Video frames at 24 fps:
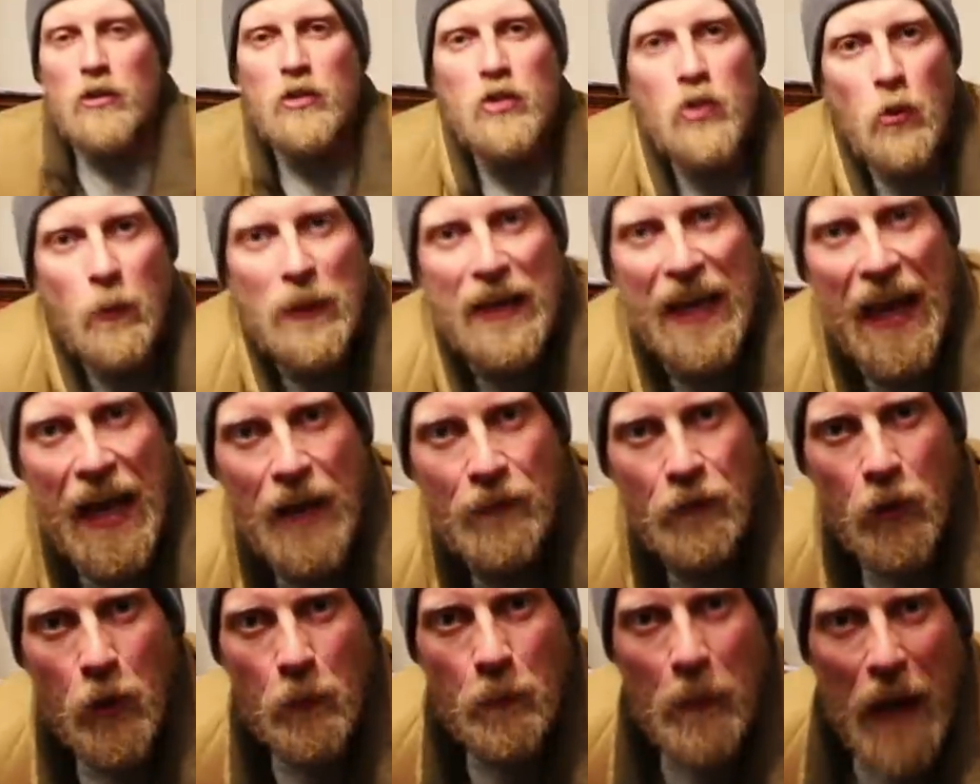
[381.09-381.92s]
So we
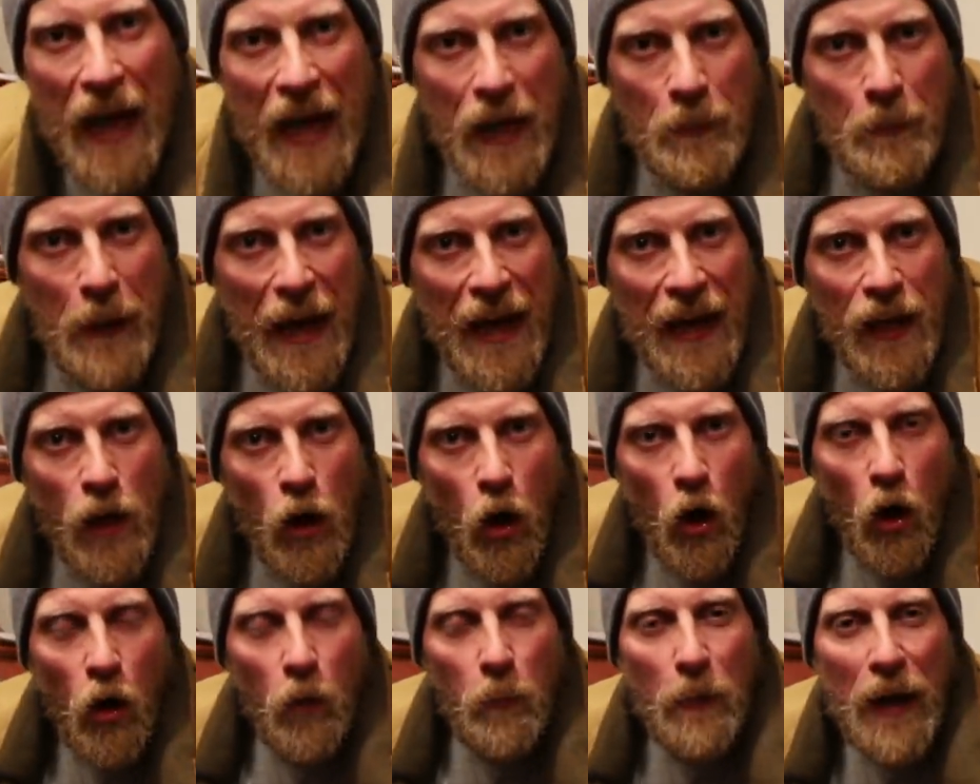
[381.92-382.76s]
have our
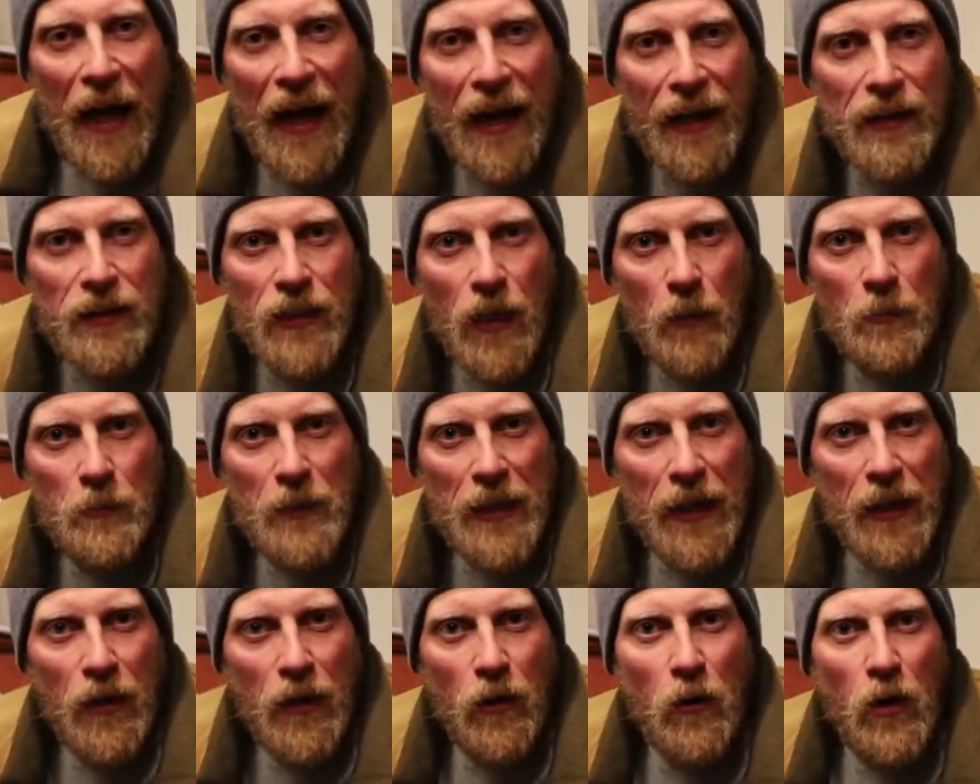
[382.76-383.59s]
backpack all packed up
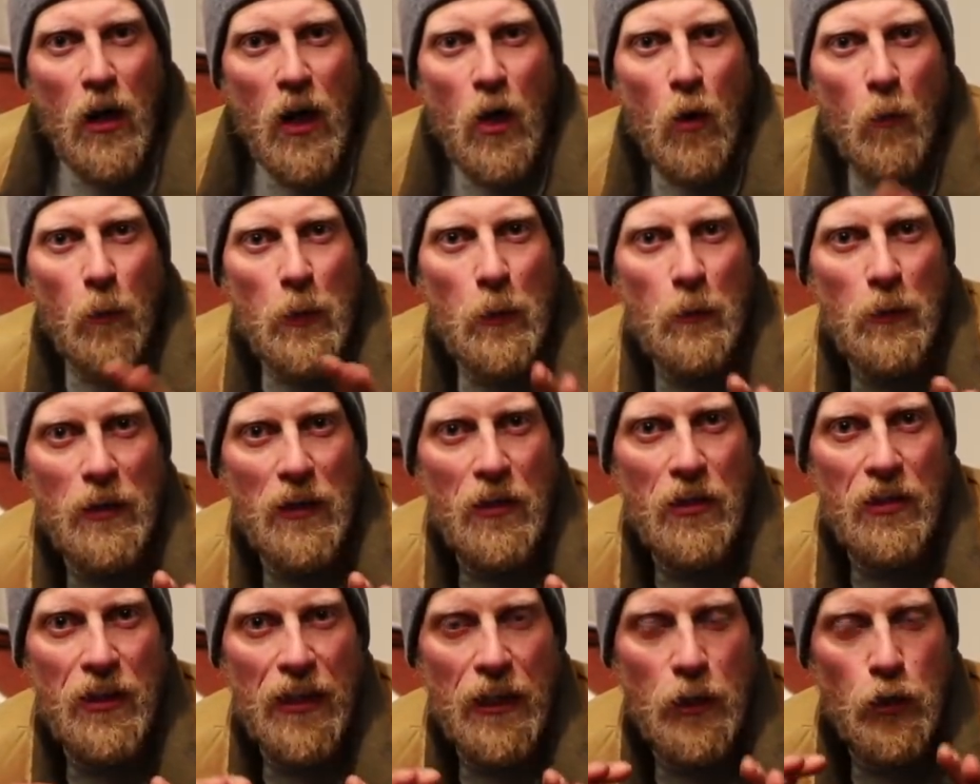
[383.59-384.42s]
now. We want to
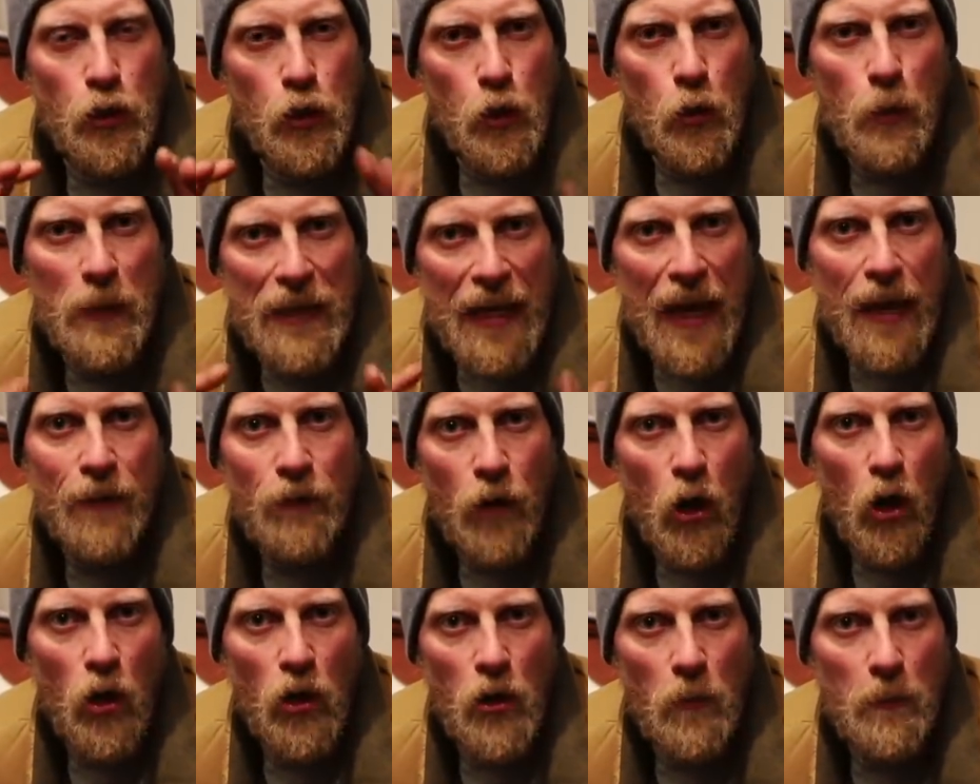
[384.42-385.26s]
think, do we have
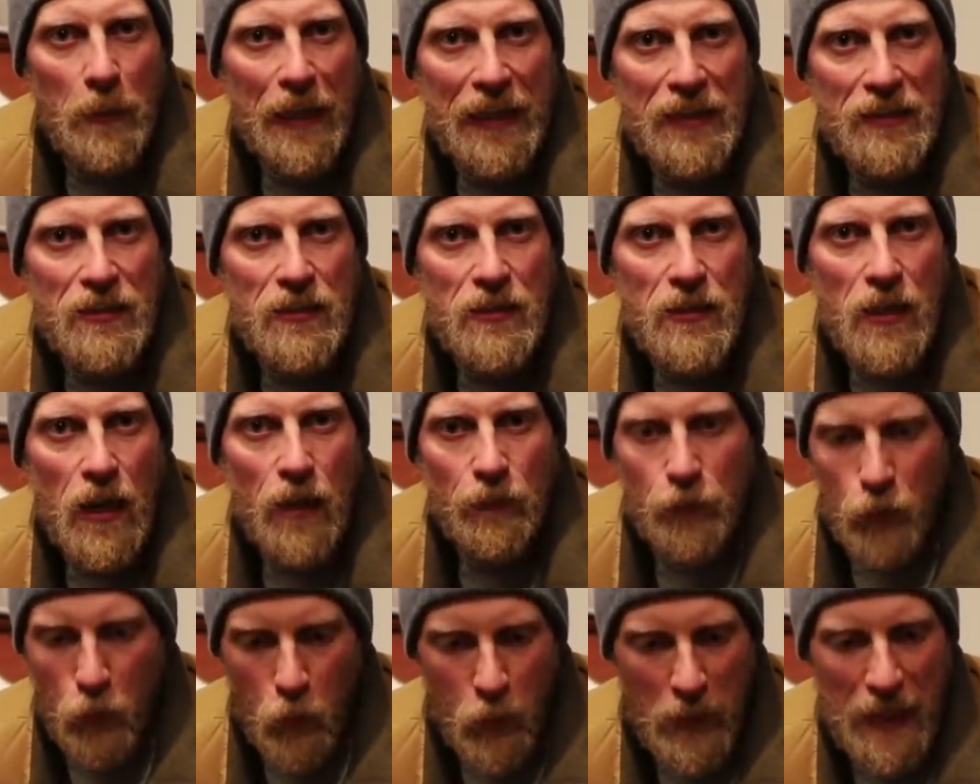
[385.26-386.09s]
all the bases
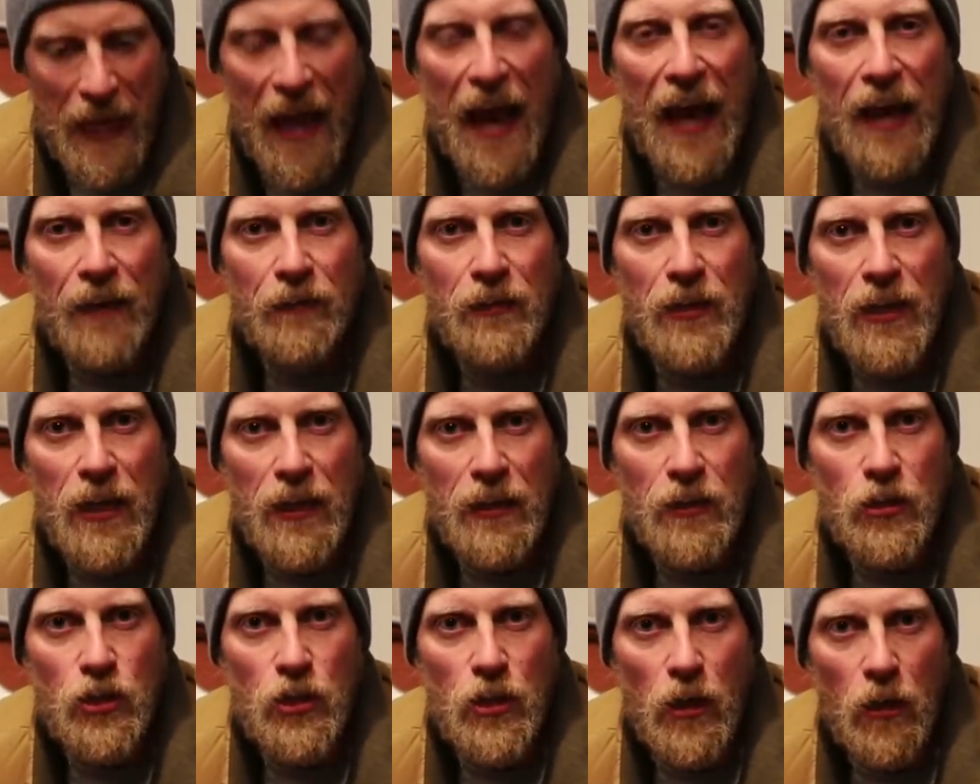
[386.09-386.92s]
covered? We have a
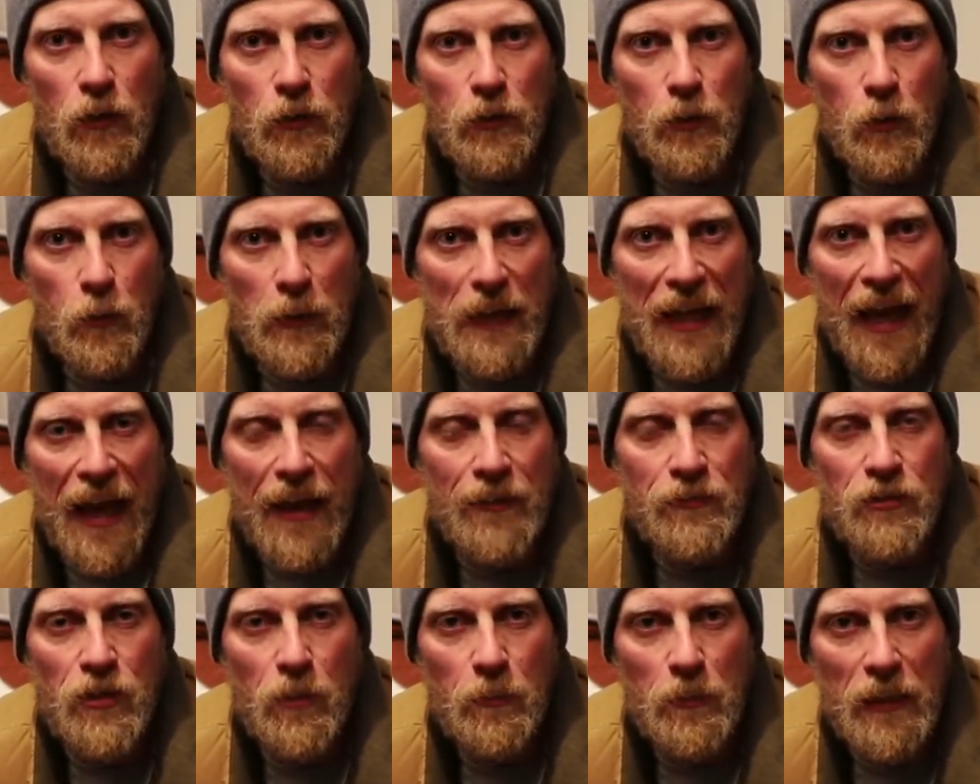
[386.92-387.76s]
nice shelter. We
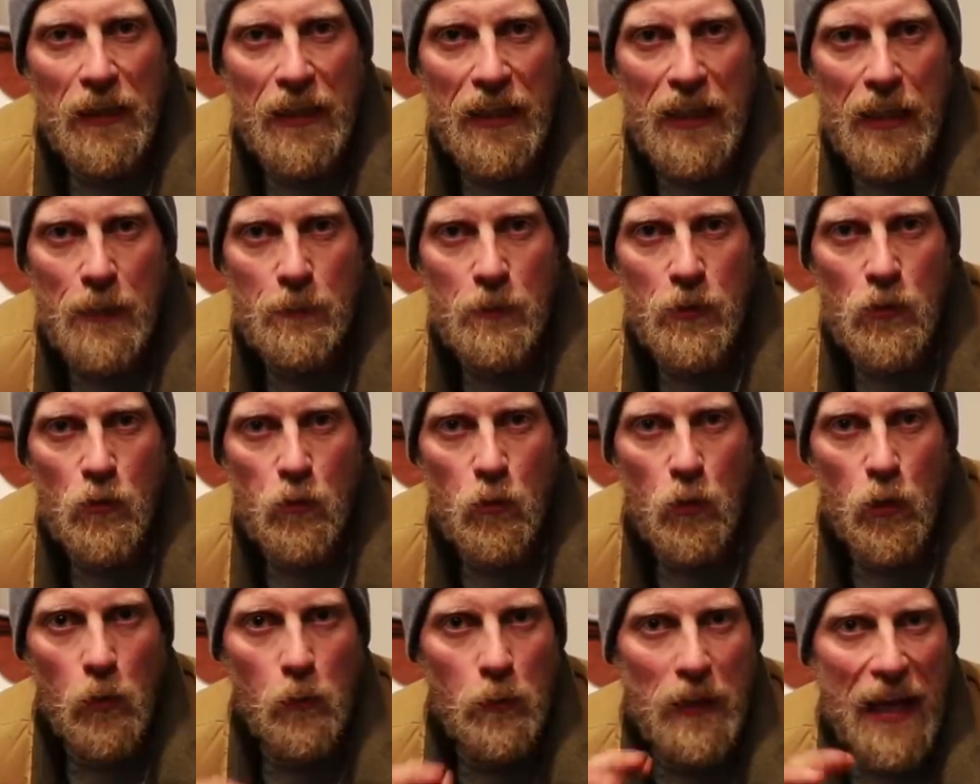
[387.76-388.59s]
have something to keep us
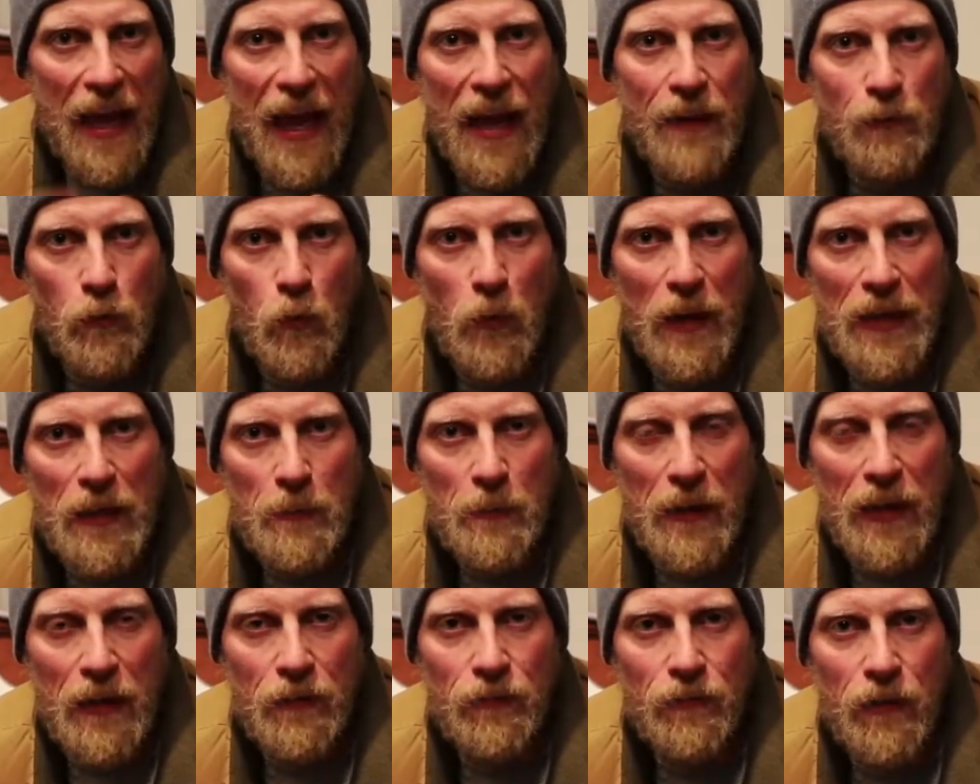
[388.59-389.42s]
warm. We have a way to
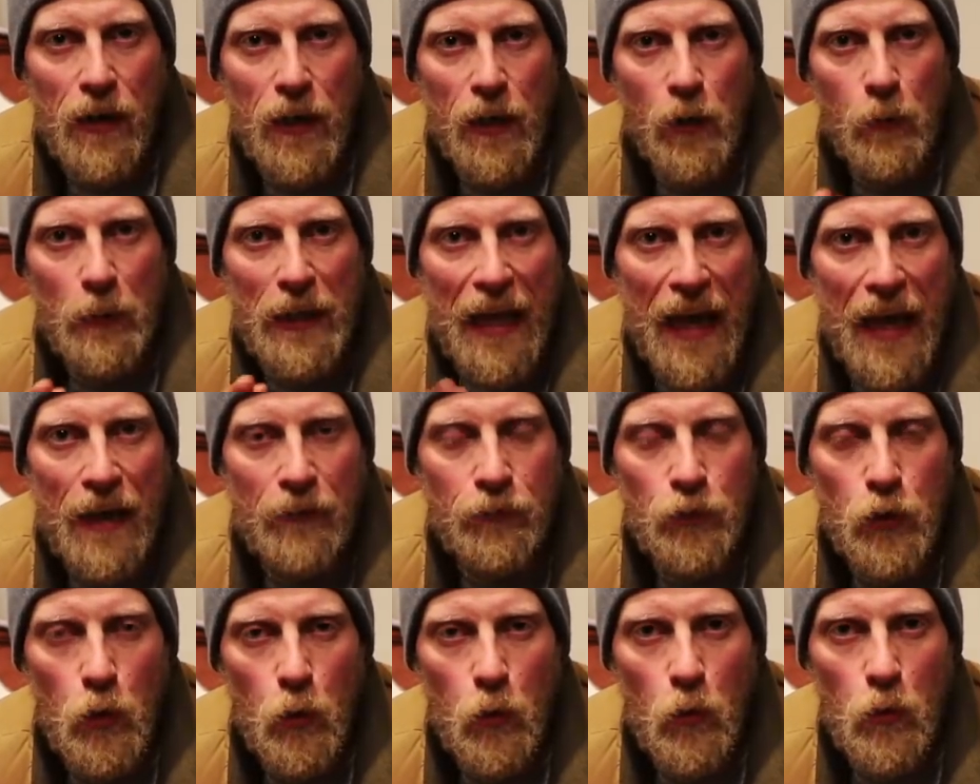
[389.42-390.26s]
make fire. We
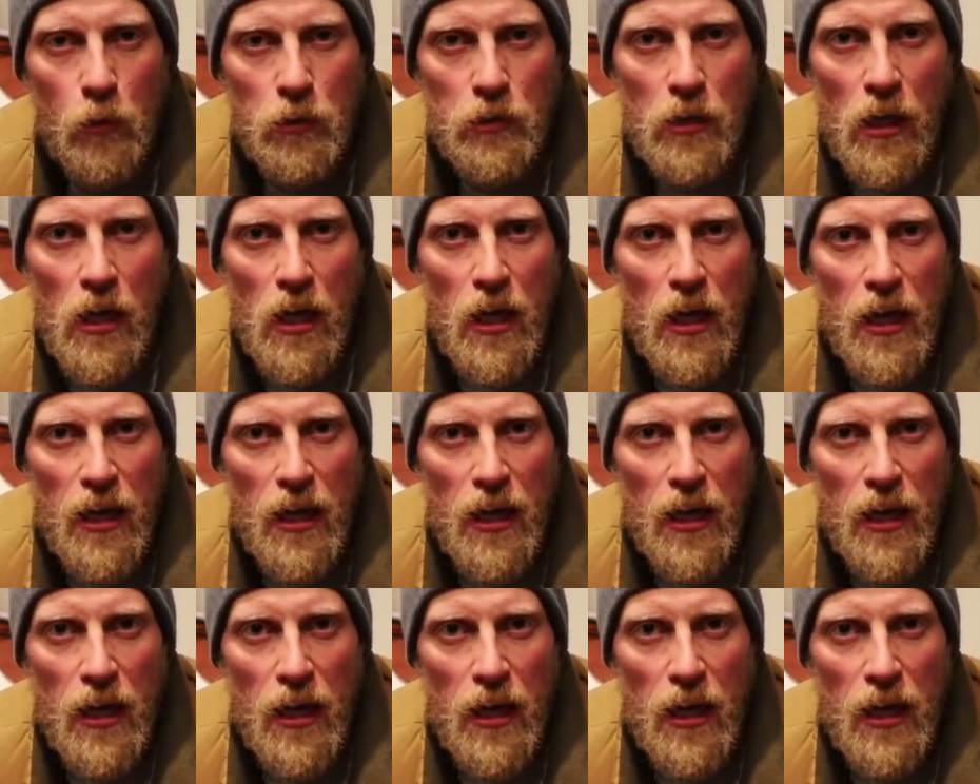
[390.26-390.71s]
have tools